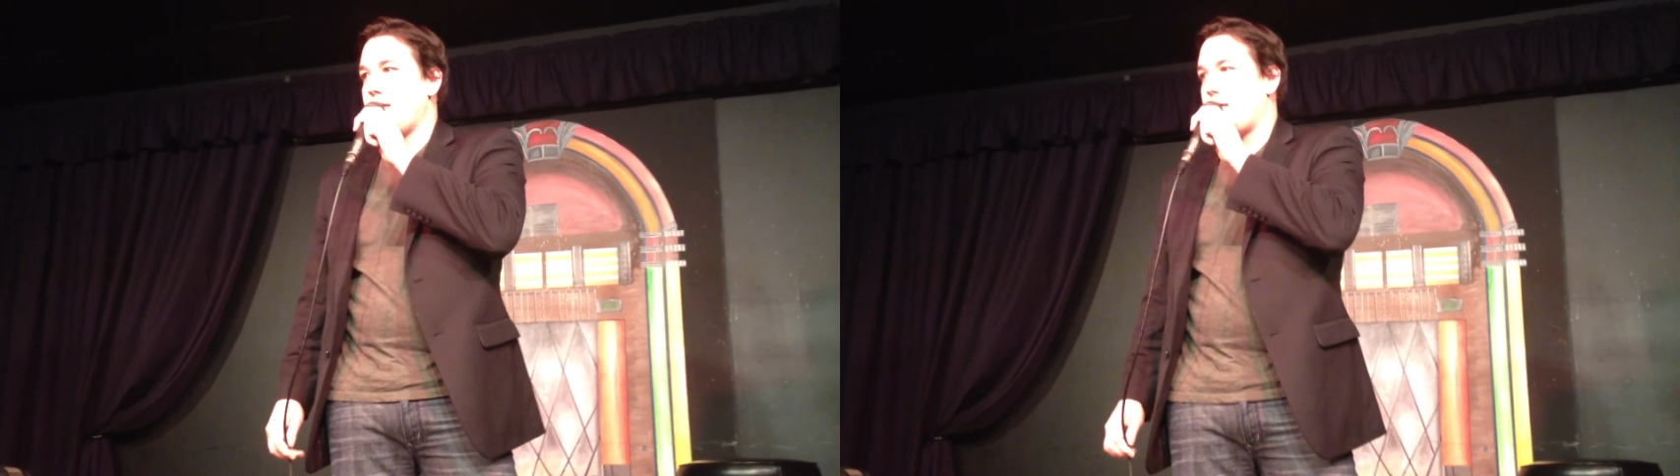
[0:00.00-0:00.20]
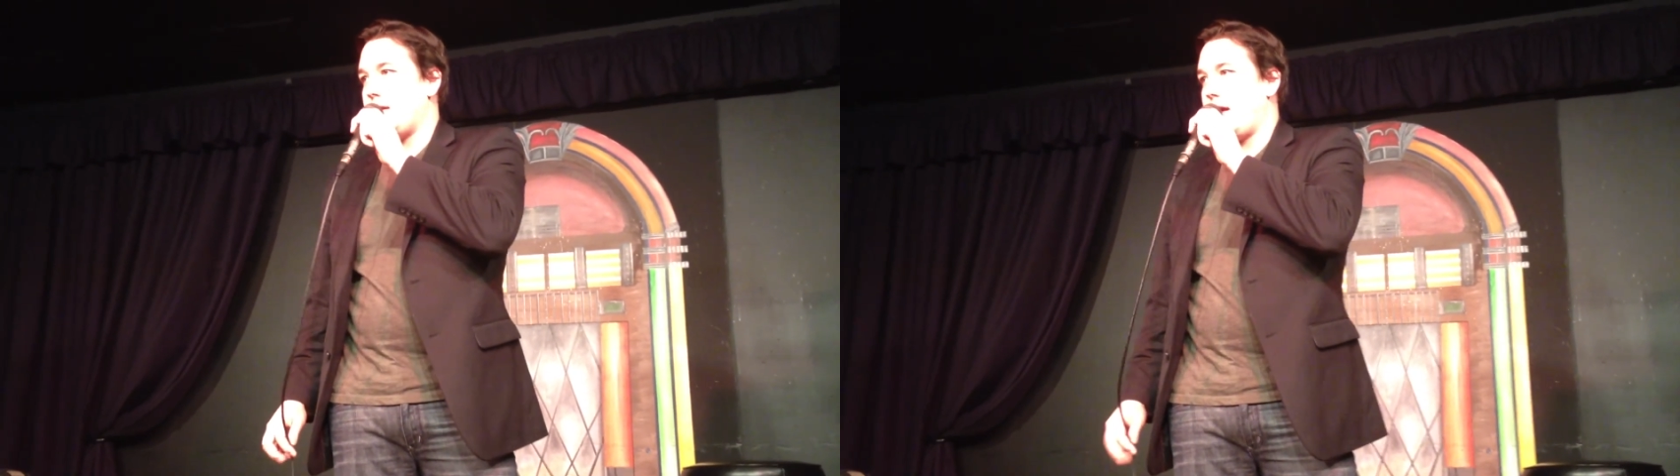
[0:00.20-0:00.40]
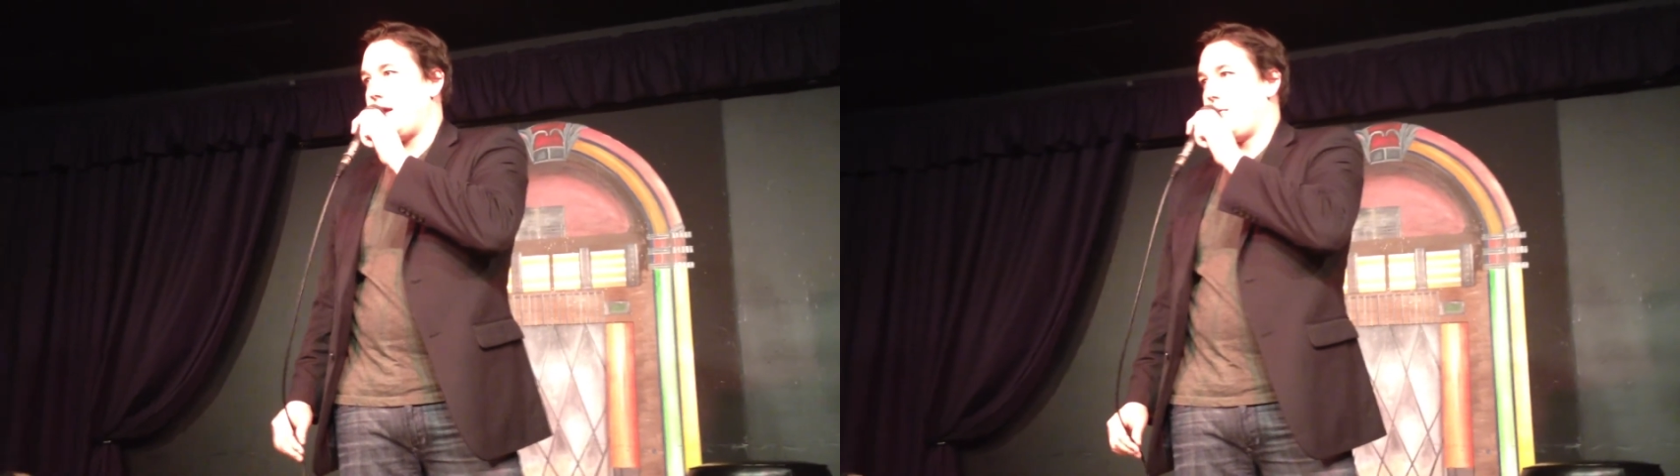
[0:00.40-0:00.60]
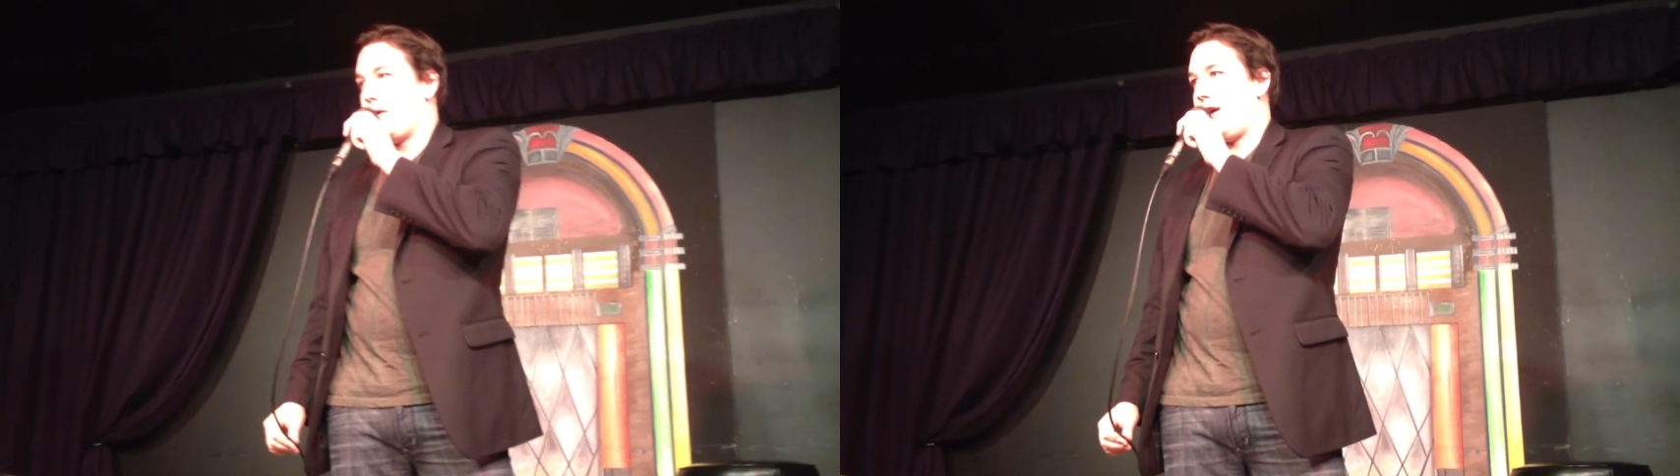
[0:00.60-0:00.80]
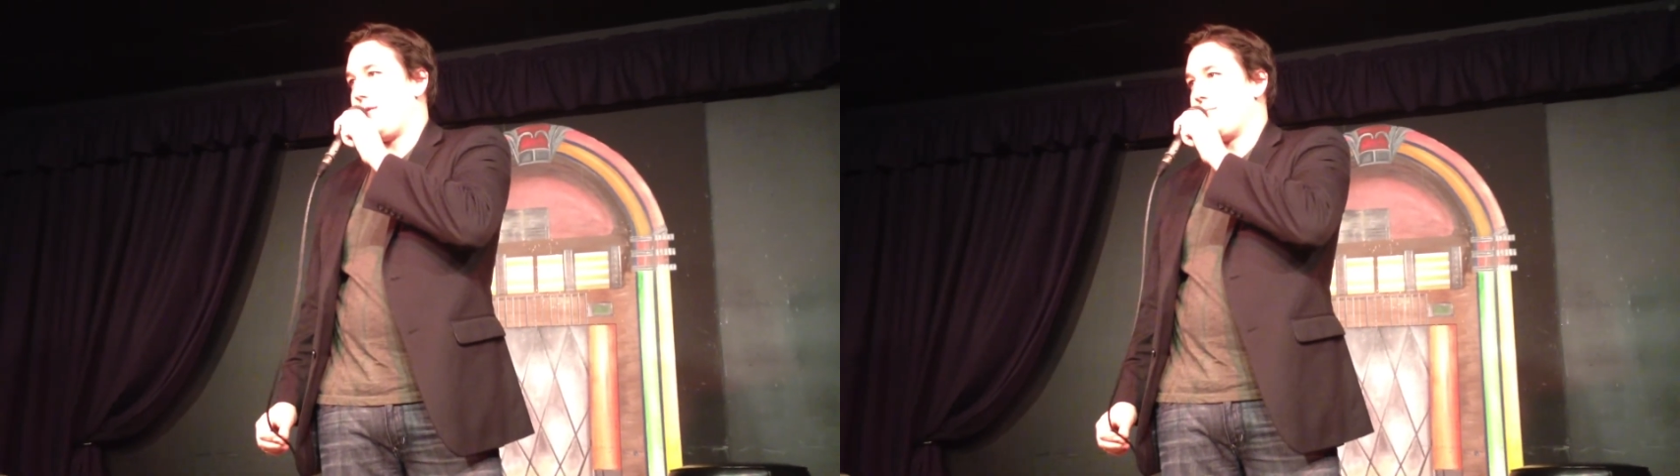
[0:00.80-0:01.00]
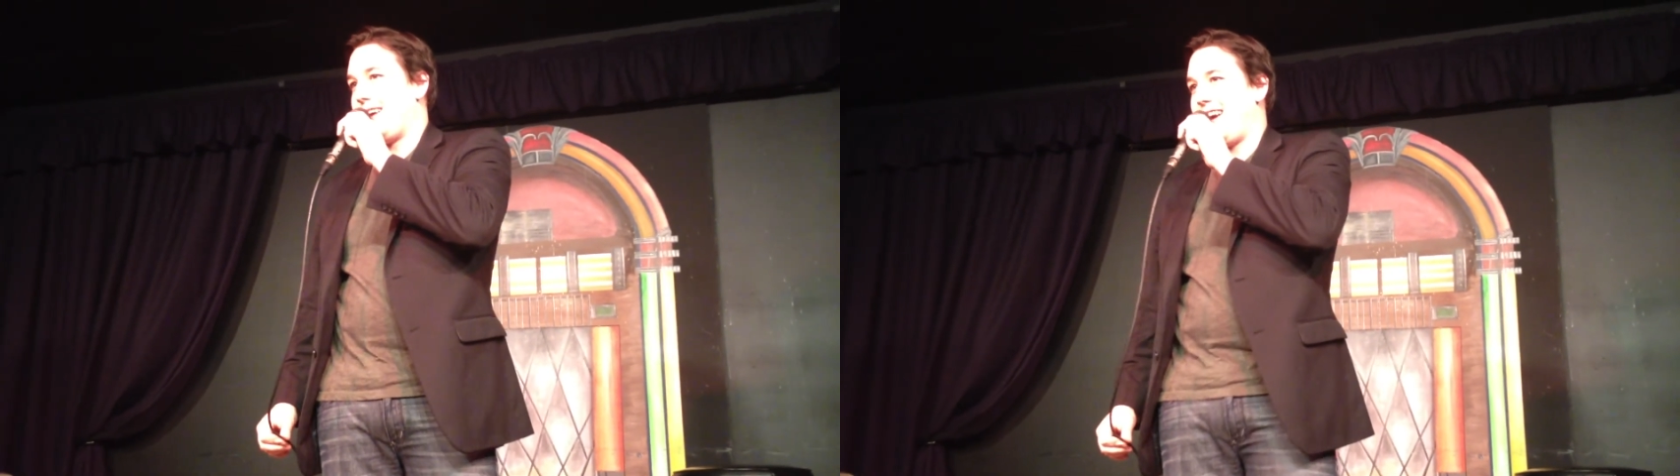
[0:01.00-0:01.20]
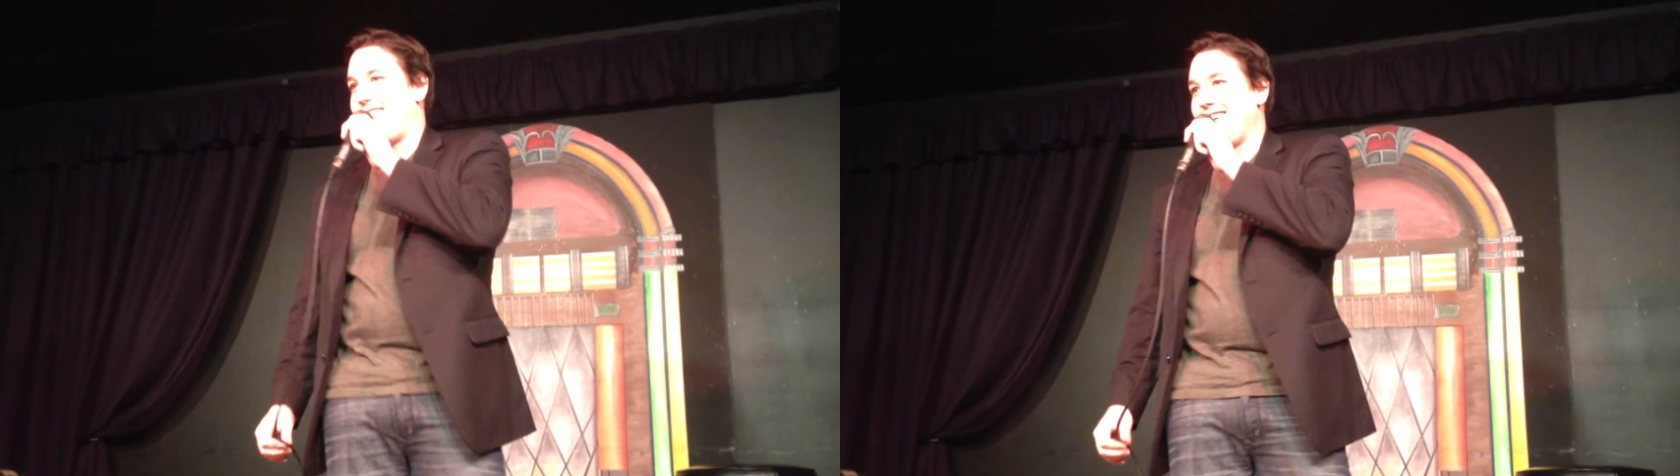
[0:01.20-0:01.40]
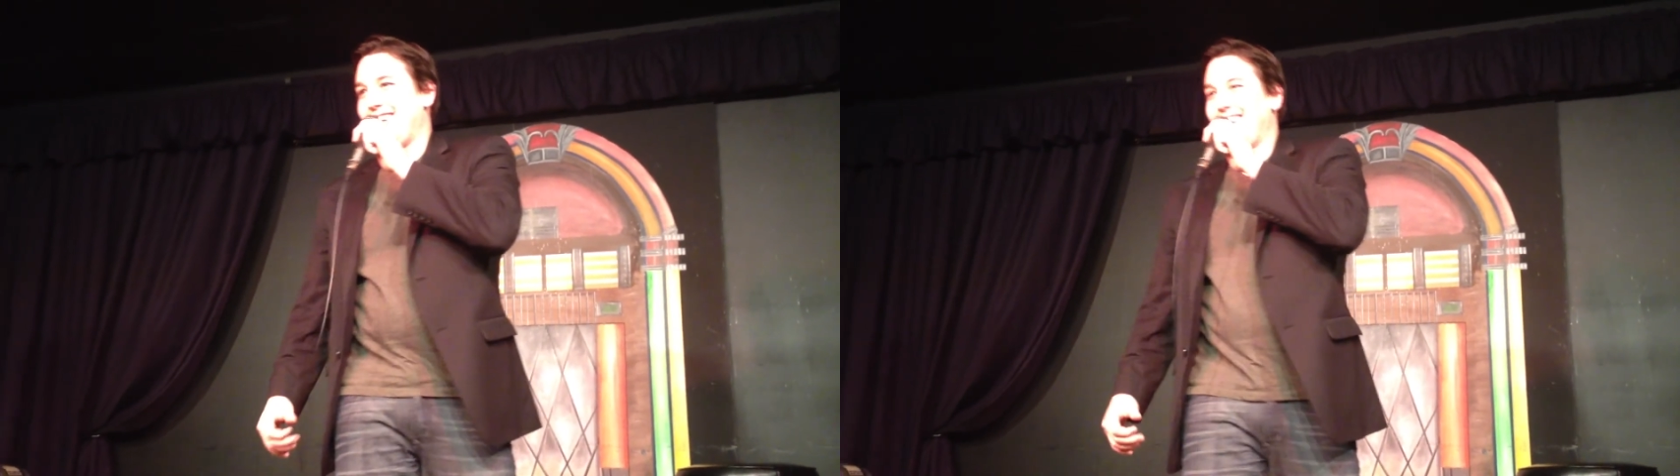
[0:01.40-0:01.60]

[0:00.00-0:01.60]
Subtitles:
Can anyone help me out?"